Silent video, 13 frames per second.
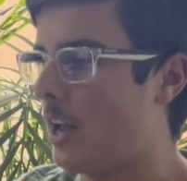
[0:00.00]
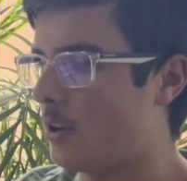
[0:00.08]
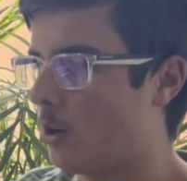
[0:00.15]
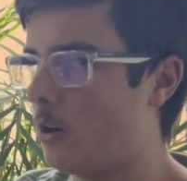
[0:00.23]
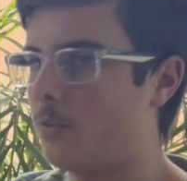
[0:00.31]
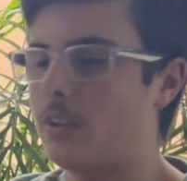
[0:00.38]
and
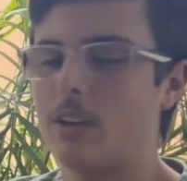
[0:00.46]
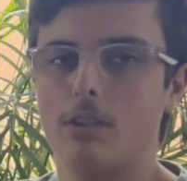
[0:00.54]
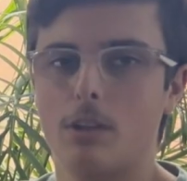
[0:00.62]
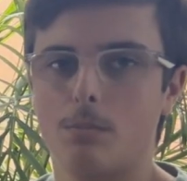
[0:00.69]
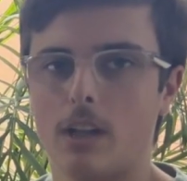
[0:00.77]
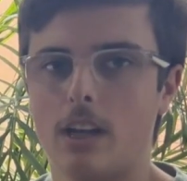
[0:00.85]
off, giving
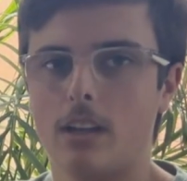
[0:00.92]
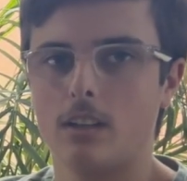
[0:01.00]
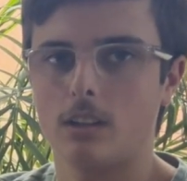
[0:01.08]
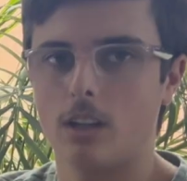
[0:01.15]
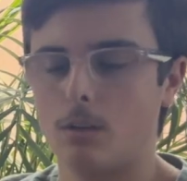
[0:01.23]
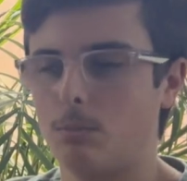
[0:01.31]
them like
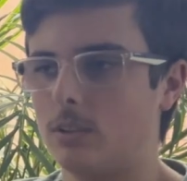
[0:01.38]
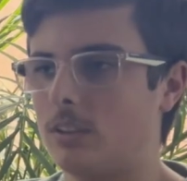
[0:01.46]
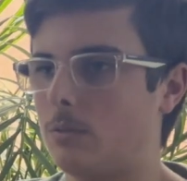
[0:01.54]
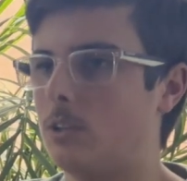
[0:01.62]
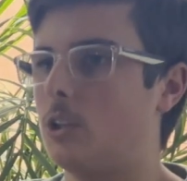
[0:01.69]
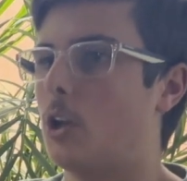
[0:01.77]
a perception,